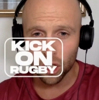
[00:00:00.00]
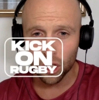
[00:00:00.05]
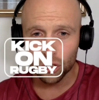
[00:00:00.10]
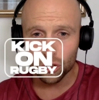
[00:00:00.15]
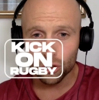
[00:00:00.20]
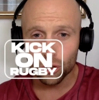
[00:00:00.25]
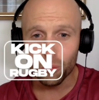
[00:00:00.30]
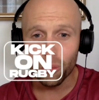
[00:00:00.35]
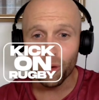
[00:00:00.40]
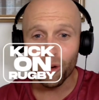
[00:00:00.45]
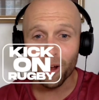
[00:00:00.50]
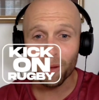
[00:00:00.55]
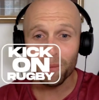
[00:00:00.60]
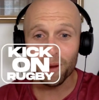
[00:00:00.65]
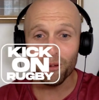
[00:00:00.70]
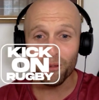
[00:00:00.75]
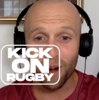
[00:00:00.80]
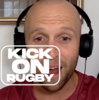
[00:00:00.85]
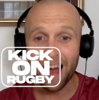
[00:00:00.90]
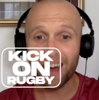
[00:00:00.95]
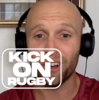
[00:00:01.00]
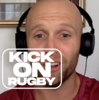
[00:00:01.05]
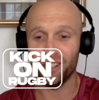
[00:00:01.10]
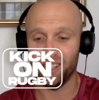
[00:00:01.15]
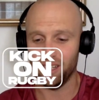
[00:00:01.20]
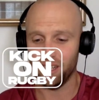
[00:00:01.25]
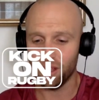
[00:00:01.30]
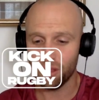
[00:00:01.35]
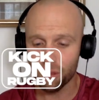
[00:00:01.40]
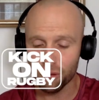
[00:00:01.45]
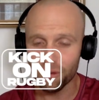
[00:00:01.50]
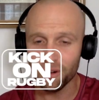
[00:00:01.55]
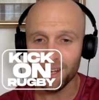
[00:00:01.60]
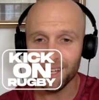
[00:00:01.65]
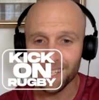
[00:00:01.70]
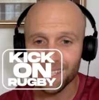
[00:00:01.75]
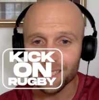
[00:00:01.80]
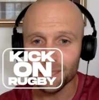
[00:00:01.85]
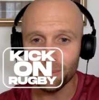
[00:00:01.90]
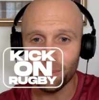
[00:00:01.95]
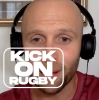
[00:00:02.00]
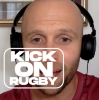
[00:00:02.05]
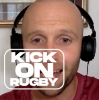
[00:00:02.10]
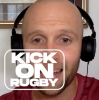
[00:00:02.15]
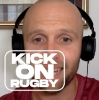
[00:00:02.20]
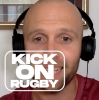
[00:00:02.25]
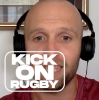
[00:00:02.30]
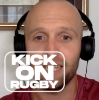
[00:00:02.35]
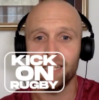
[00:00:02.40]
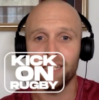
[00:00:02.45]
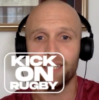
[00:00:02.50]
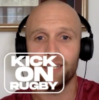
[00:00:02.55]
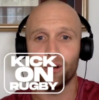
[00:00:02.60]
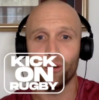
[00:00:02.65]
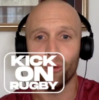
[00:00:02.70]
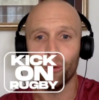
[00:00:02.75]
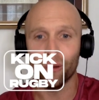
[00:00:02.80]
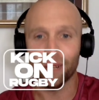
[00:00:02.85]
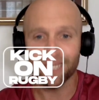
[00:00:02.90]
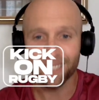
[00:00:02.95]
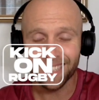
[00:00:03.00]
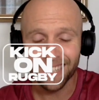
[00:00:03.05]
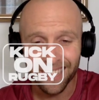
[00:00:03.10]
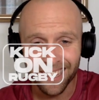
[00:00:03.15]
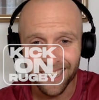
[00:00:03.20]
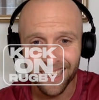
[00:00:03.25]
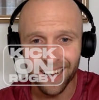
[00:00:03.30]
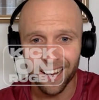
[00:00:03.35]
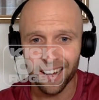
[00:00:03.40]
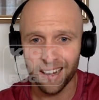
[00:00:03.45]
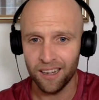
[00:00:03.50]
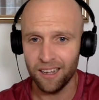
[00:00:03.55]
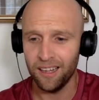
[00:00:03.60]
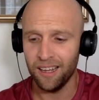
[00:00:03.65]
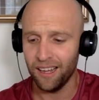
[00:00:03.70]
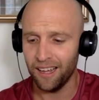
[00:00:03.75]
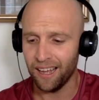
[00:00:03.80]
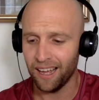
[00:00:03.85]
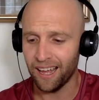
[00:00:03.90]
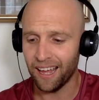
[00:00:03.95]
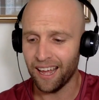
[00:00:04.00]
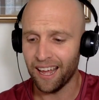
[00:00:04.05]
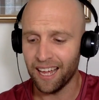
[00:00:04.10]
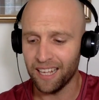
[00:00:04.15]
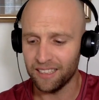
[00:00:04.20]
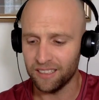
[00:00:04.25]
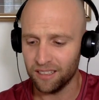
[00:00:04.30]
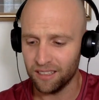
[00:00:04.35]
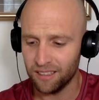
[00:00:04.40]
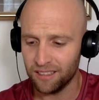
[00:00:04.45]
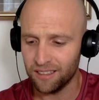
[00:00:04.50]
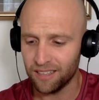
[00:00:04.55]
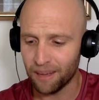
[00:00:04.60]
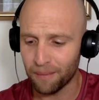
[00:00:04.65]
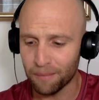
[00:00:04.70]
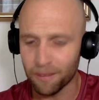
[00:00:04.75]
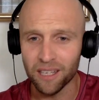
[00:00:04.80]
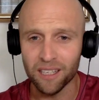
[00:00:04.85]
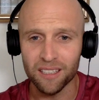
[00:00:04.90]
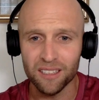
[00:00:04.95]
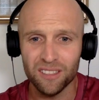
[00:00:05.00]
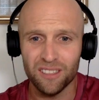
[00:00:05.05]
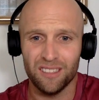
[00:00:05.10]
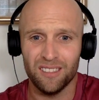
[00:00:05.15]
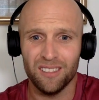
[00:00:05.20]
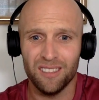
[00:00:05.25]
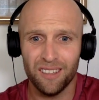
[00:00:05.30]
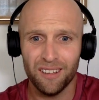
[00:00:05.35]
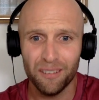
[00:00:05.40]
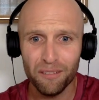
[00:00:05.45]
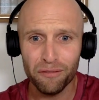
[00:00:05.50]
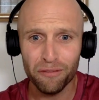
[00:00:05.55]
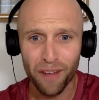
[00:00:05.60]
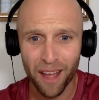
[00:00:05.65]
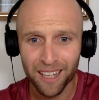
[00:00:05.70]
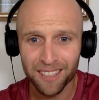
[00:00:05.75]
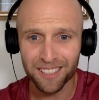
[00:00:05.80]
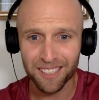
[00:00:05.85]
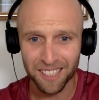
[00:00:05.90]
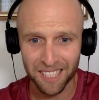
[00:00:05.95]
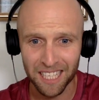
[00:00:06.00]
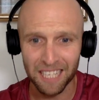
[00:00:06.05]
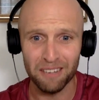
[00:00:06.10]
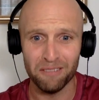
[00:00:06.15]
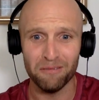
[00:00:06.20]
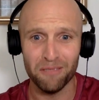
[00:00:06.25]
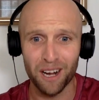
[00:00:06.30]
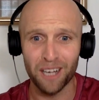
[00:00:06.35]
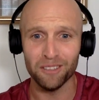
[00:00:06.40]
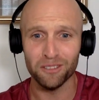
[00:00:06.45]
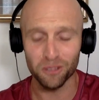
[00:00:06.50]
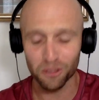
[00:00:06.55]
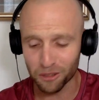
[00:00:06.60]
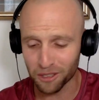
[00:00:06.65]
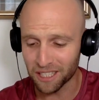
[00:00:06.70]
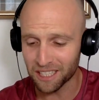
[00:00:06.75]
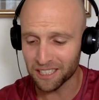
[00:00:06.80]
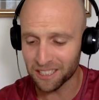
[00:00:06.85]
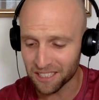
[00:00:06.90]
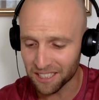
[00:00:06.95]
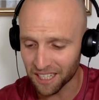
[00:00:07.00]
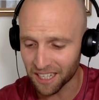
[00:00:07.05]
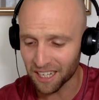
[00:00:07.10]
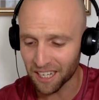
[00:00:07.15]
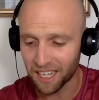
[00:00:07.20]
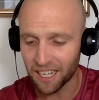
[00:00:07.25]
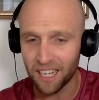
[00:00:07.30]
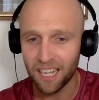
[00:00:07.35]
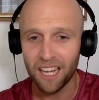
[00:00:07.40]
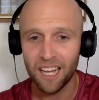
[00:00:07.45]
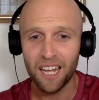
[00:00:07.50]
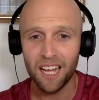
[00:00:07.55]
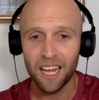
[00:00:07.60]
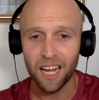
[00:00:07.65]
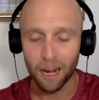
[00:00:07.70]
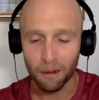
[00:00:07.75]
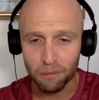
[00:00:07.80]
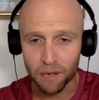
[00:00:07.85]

Super Rugby Round 3 is back, or is here, and that means Fantasy Round 3 is here. I'm